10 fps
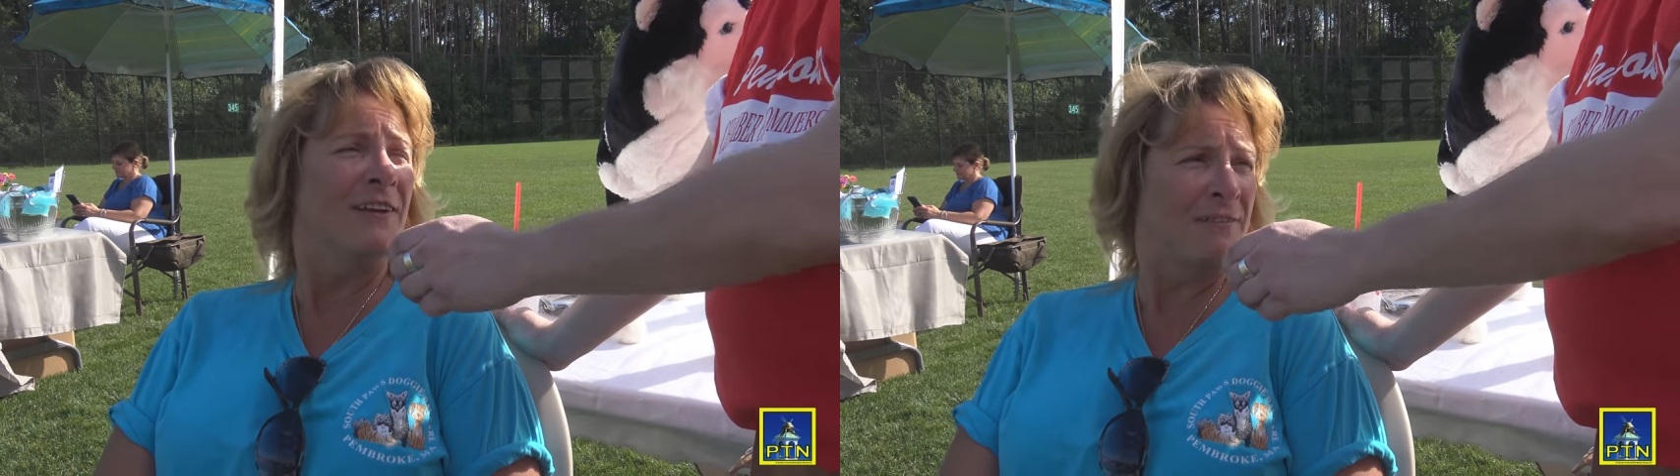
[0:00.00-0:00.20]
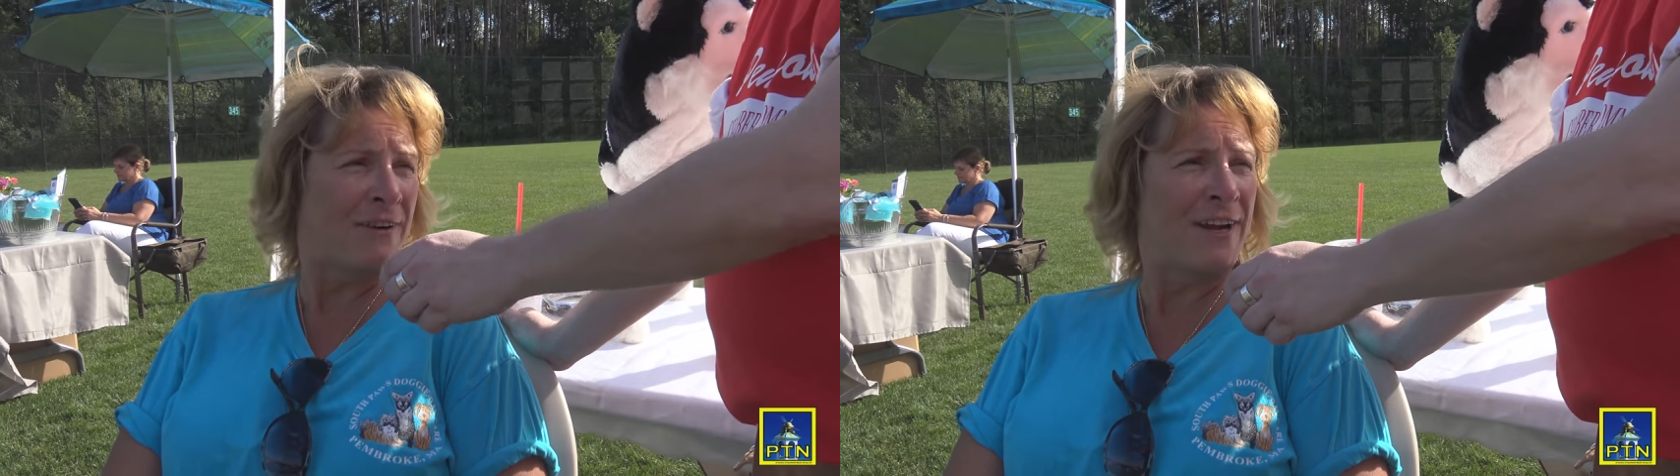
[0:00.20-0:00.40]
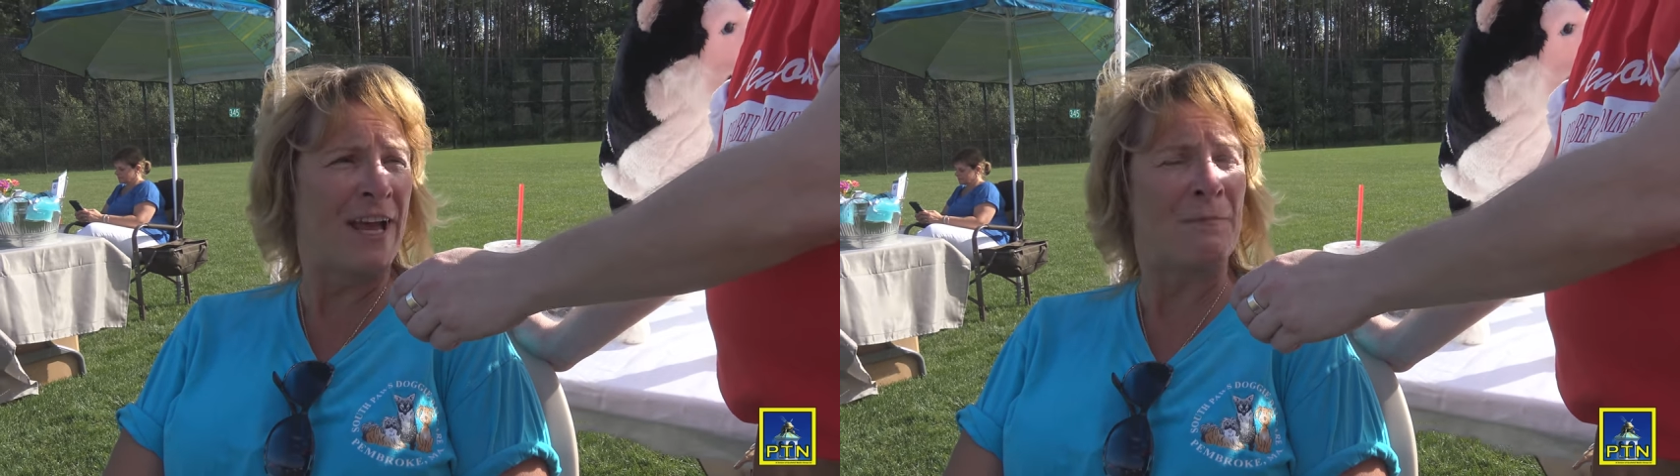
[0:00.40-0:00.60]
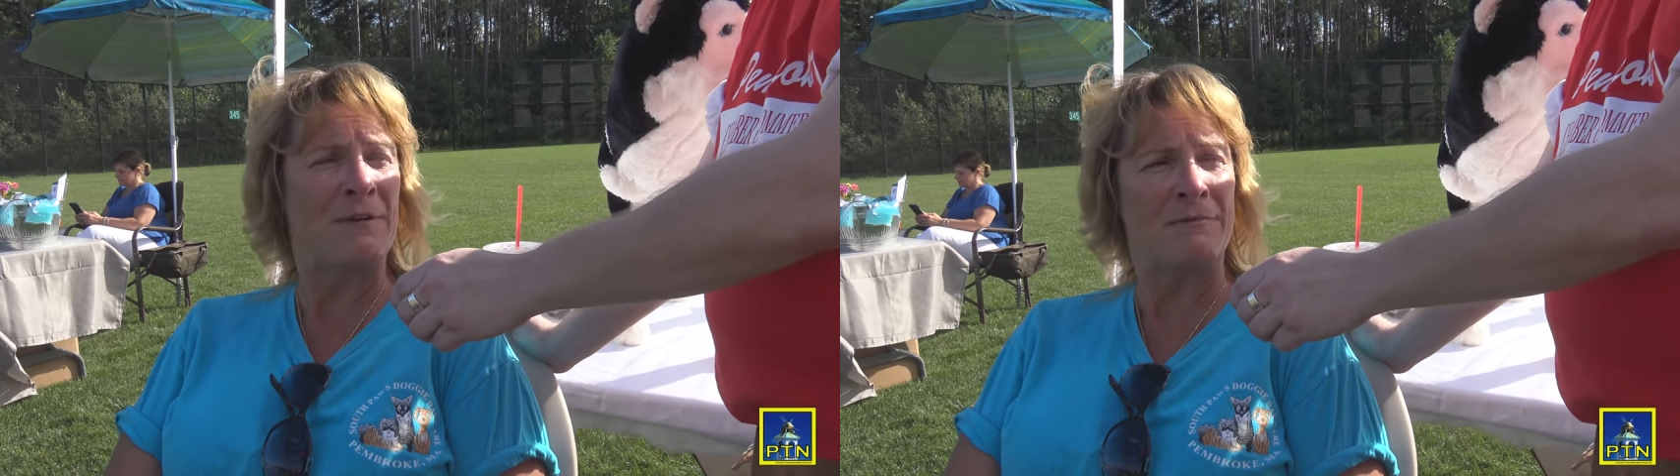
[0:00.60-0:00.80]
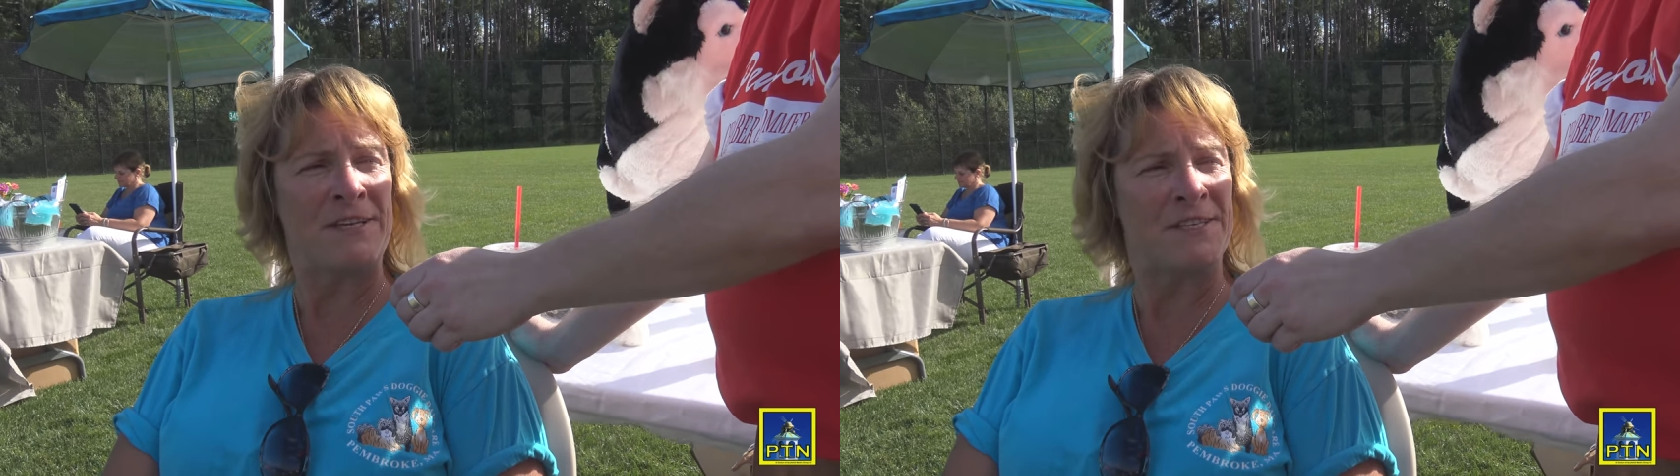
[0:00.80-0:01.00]
They're very
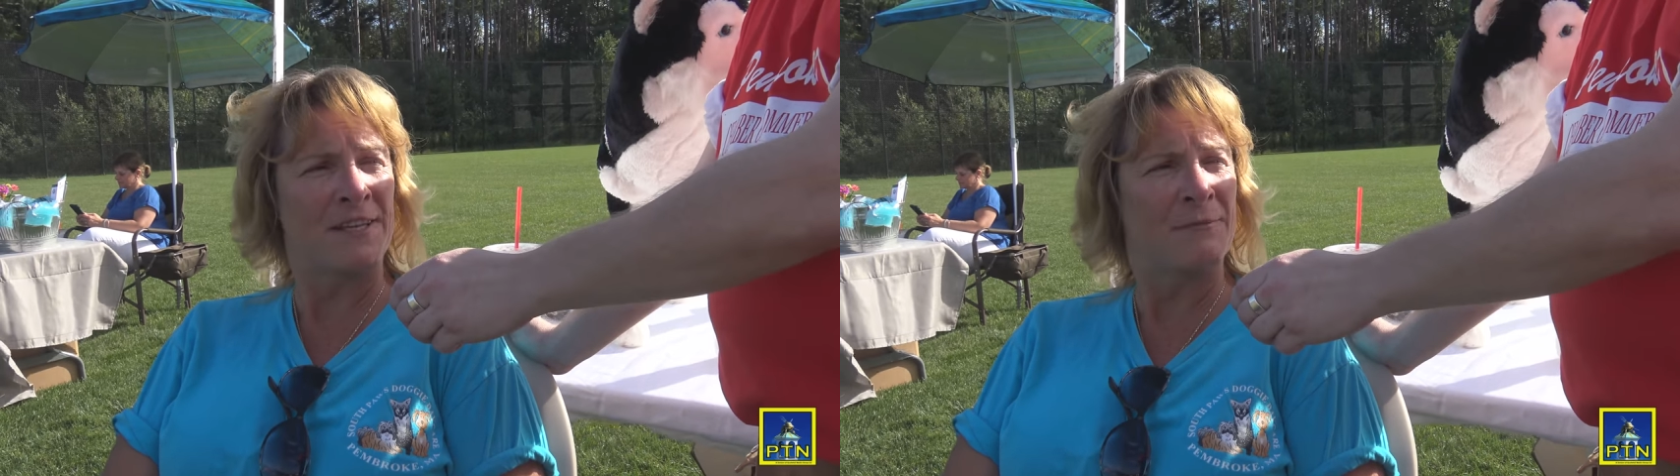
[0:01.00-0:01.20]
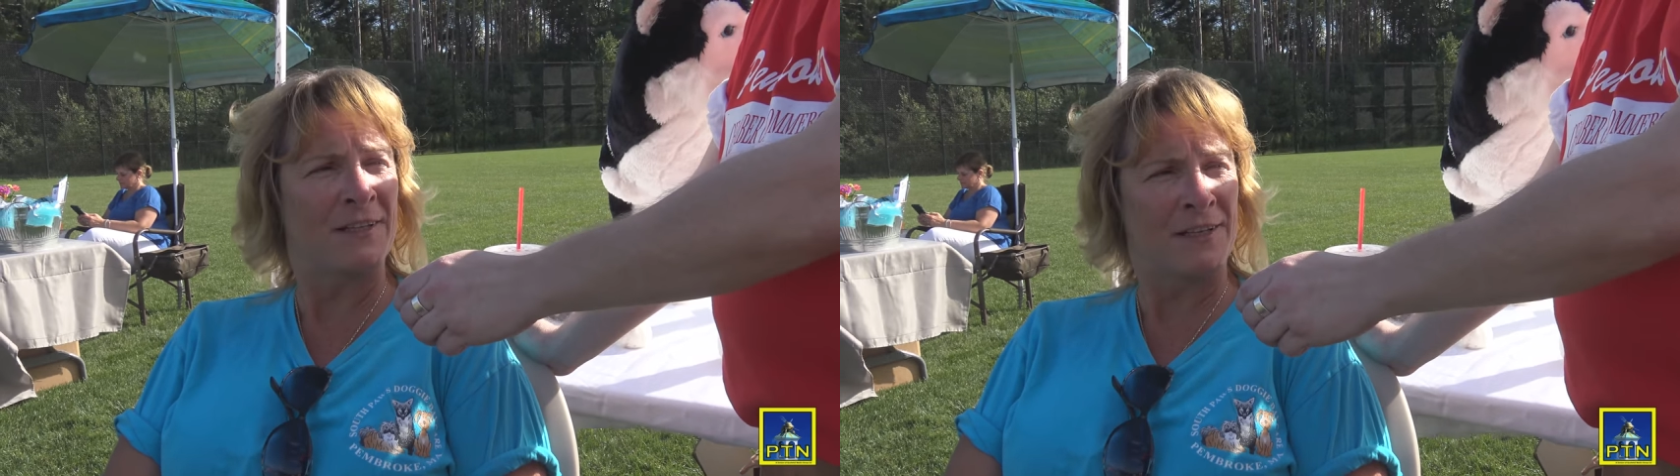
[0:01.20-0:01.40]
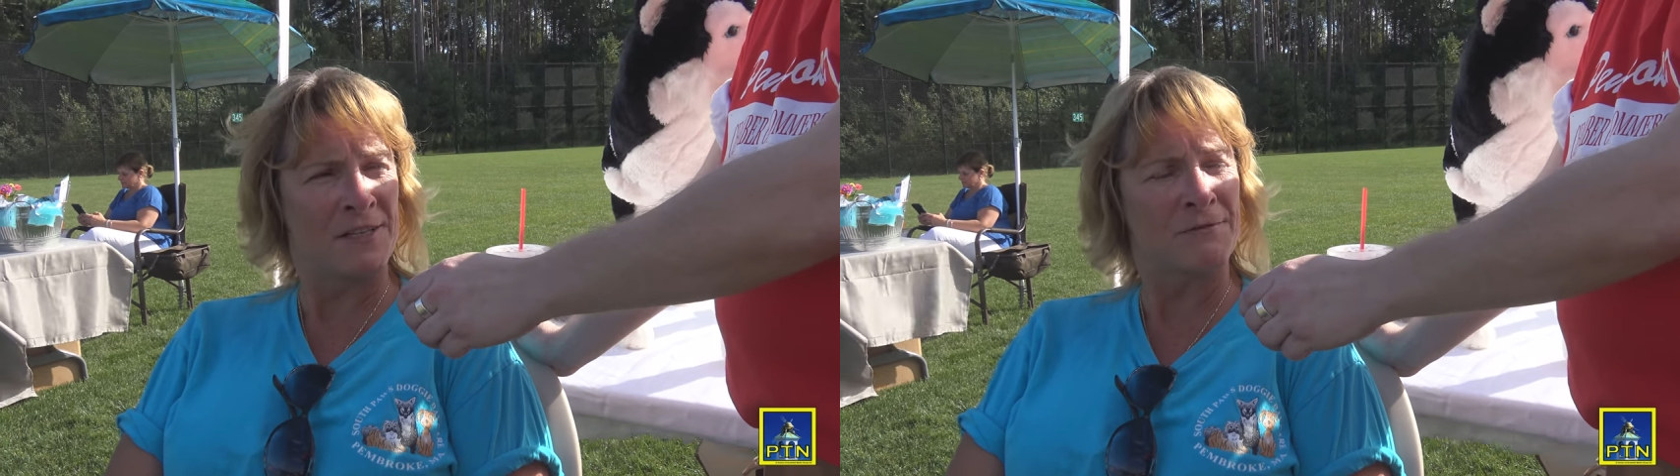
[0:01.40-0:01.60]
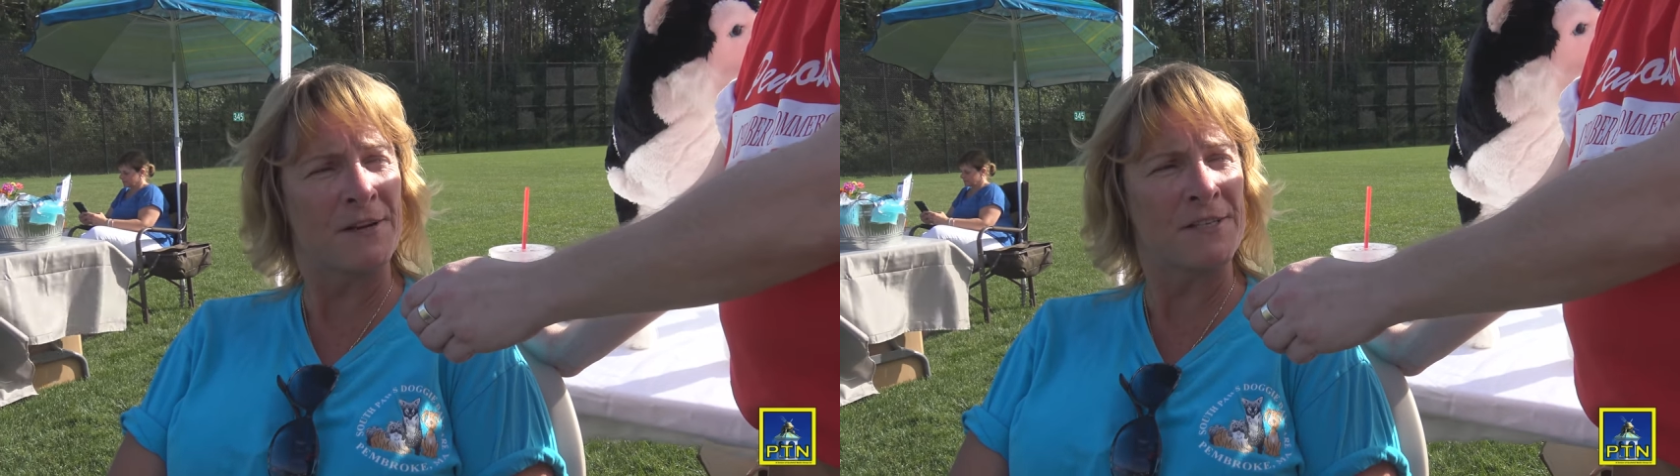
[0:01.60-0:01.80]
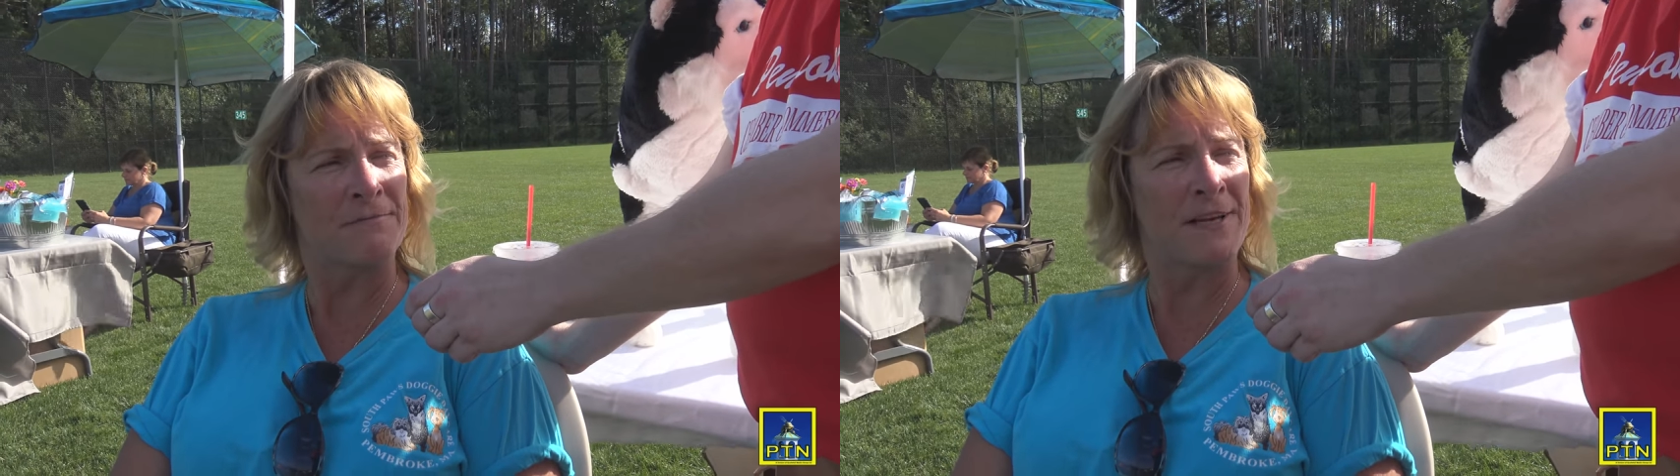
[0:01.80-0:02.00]
happy. We see them at least
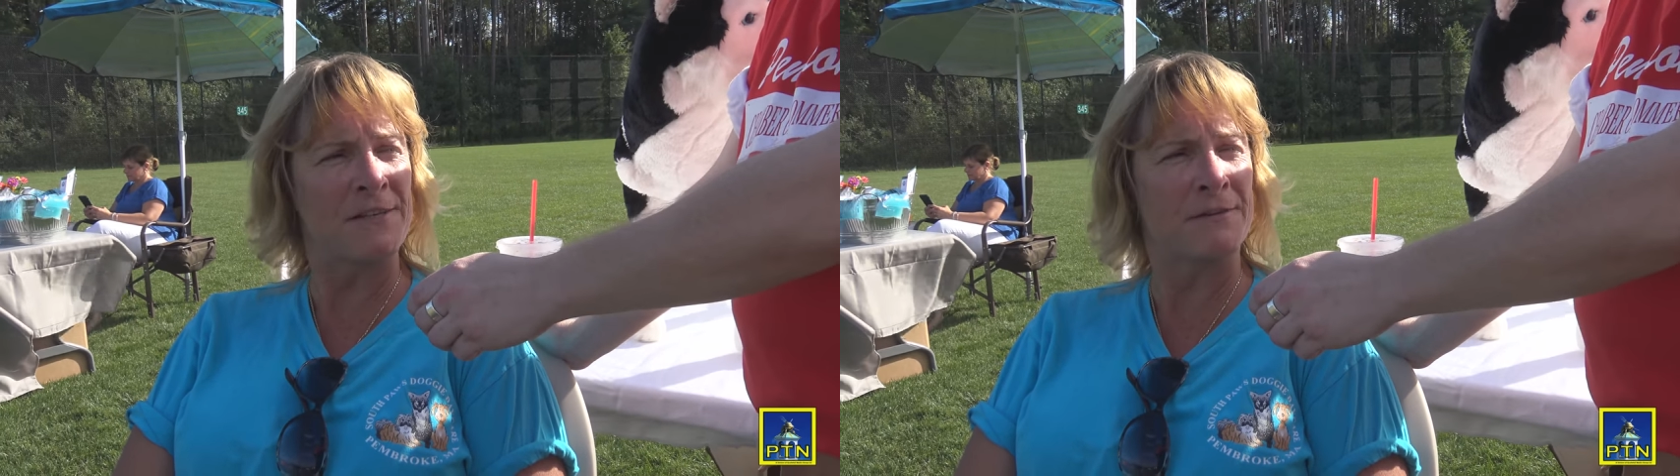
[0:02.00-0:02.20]
twice a week,